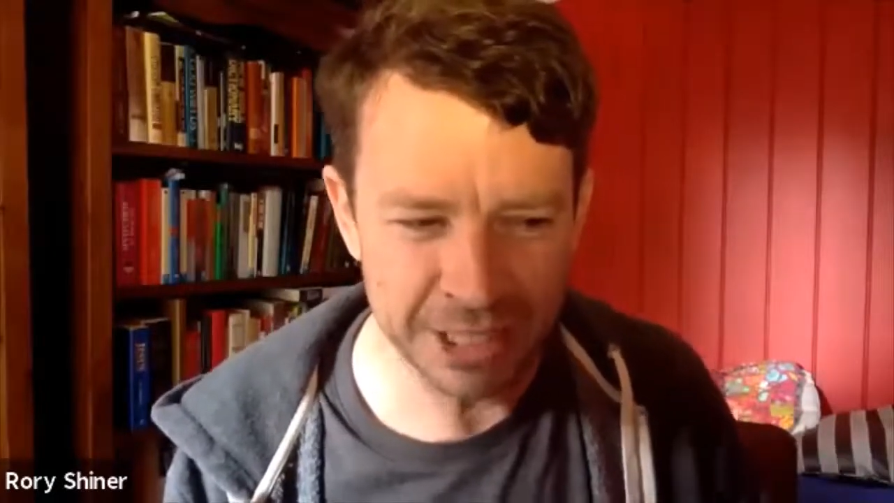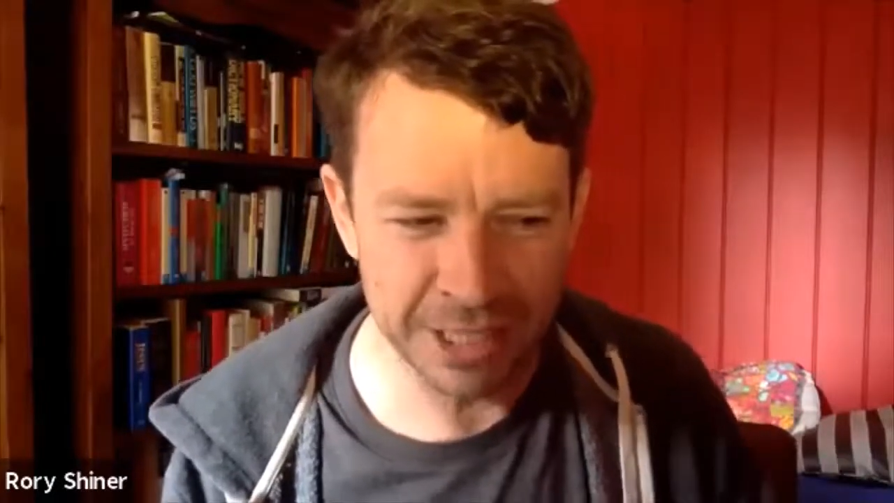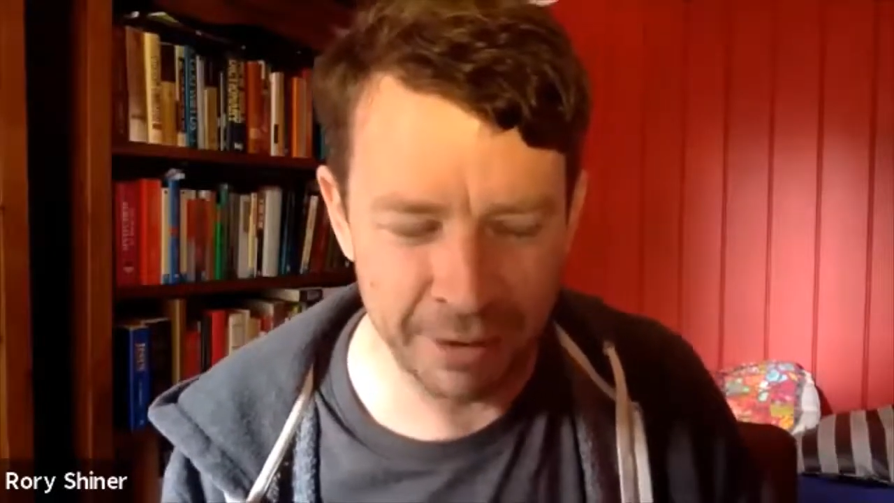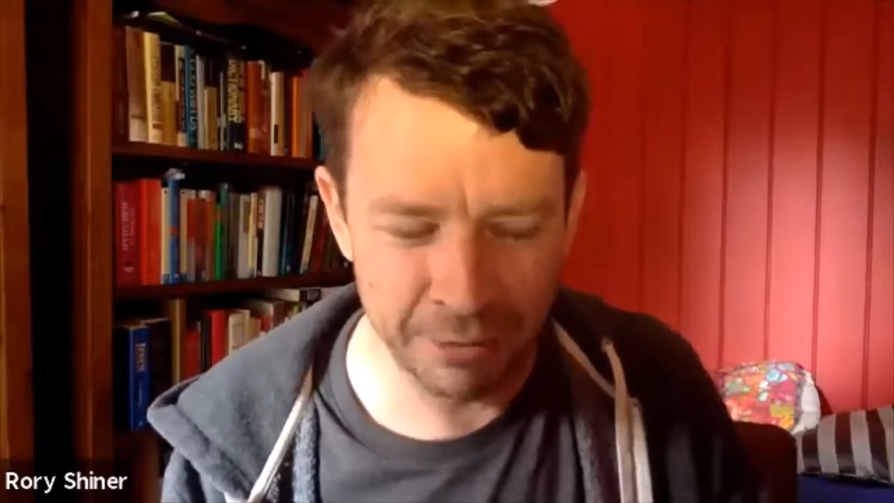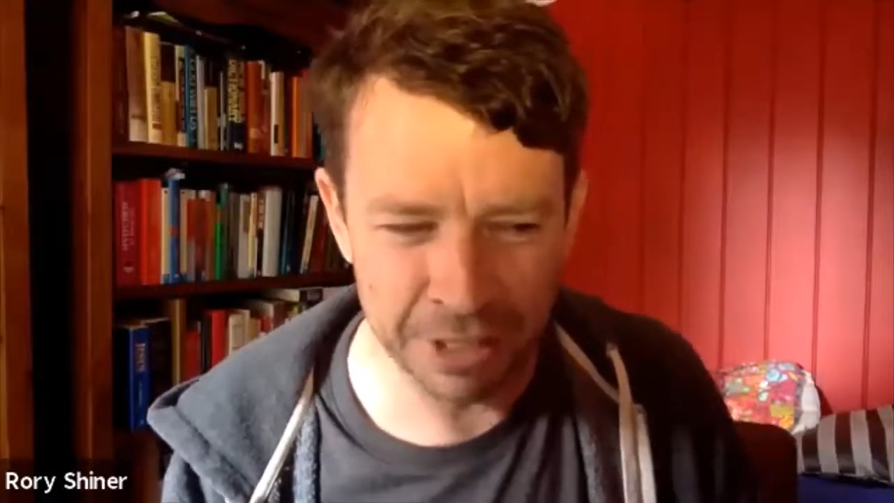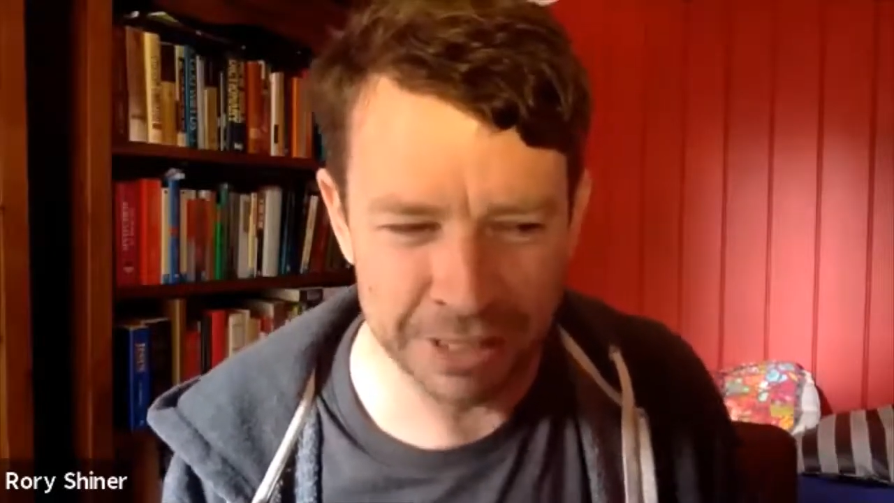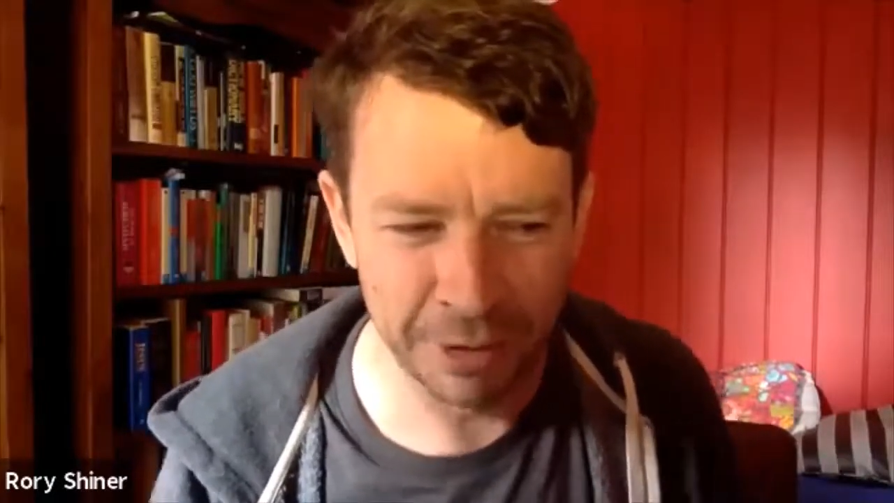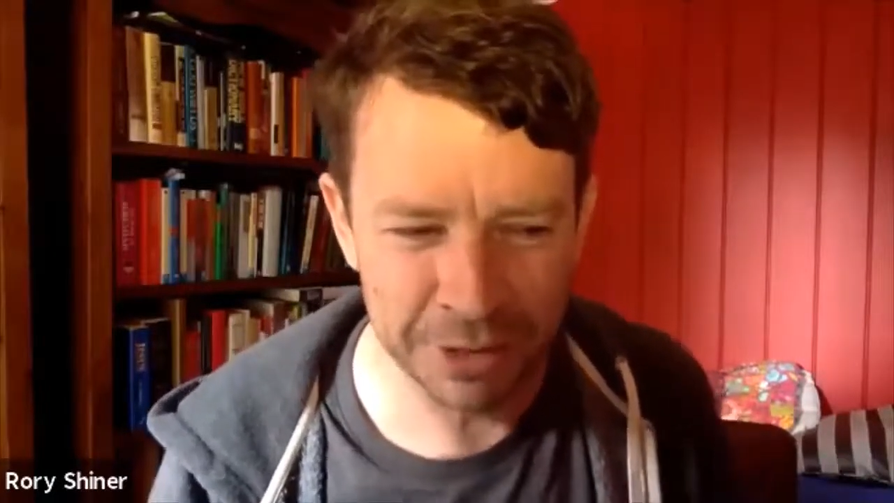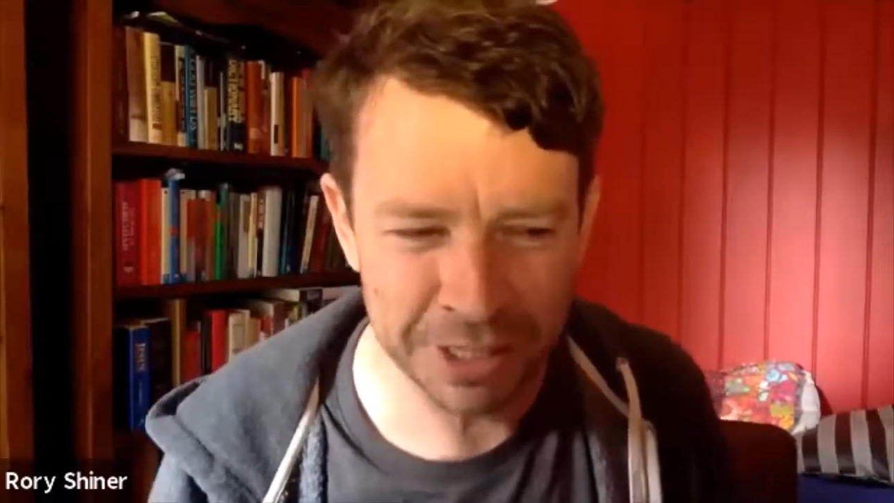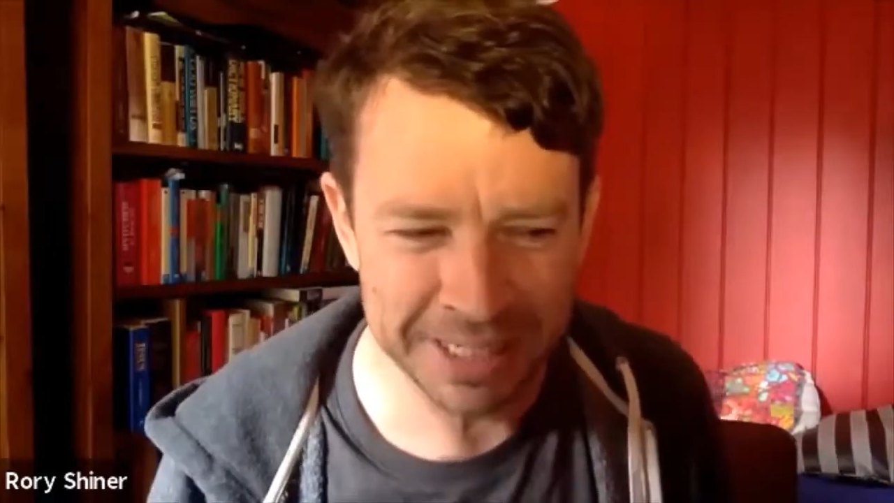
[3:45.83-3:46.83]
So now we've got
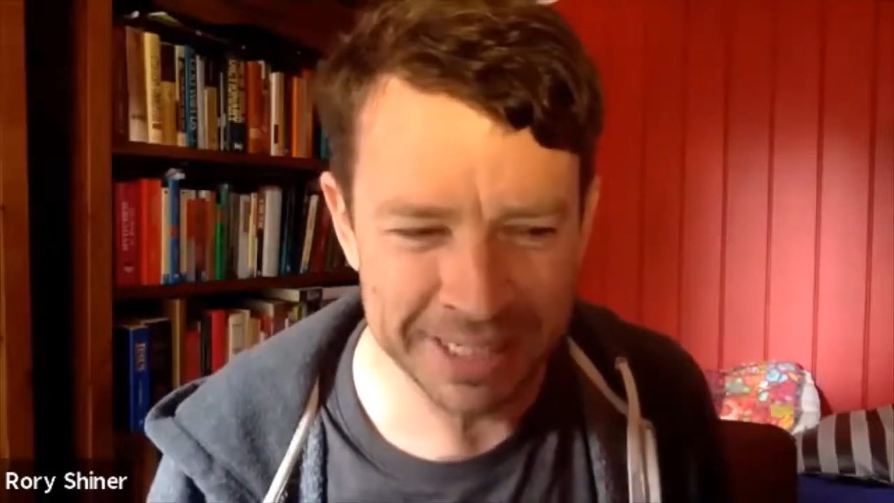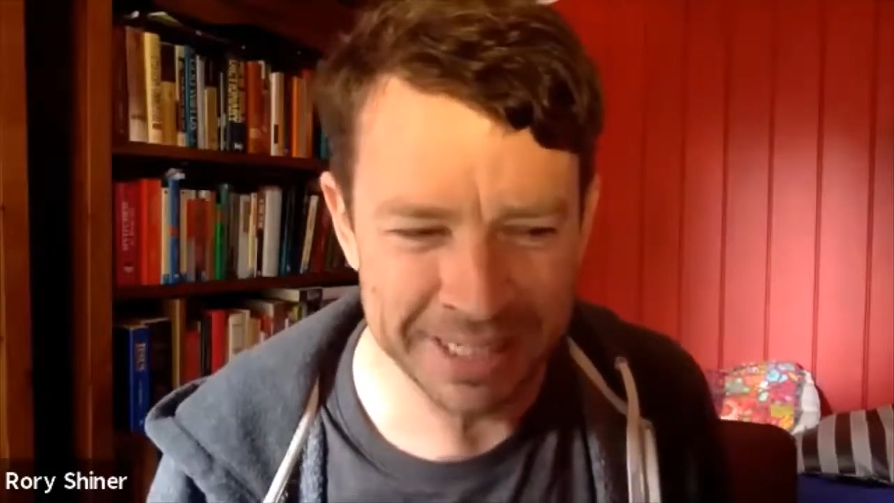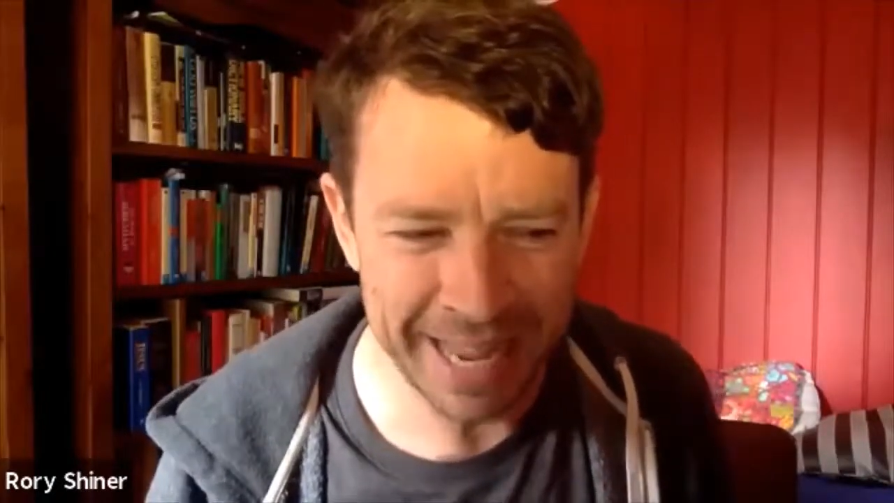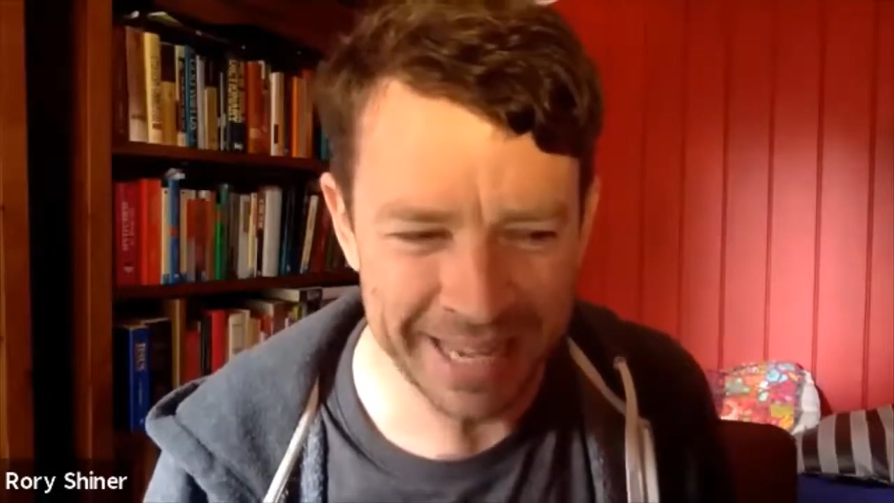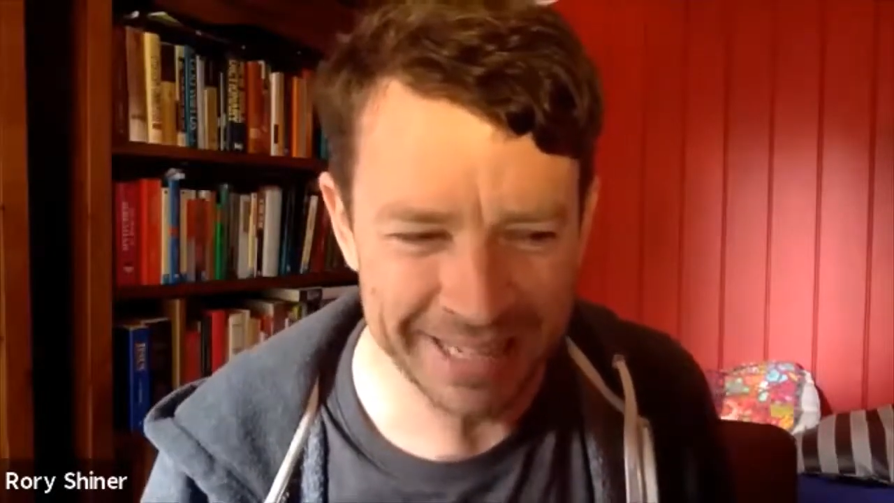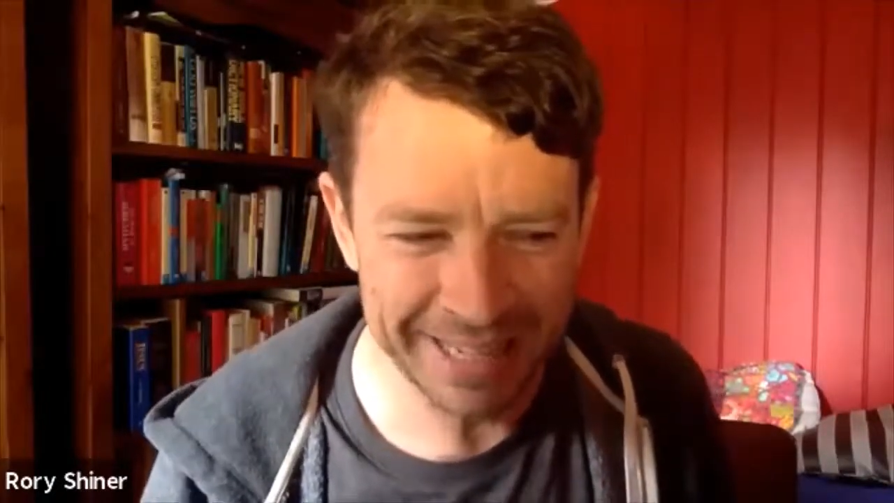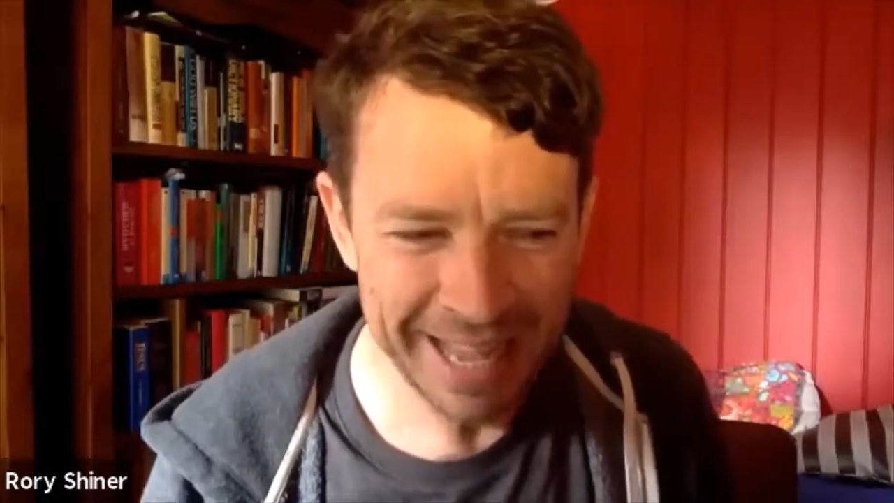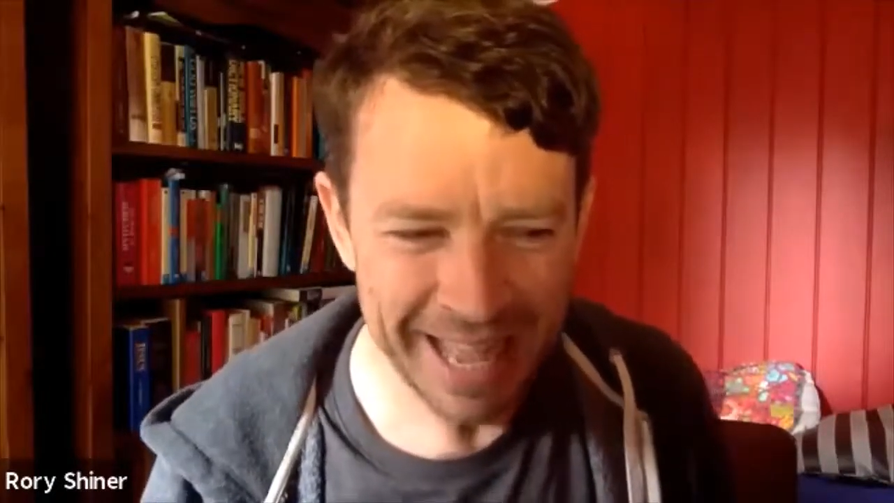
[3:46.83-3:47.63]
someone else who does the tech, and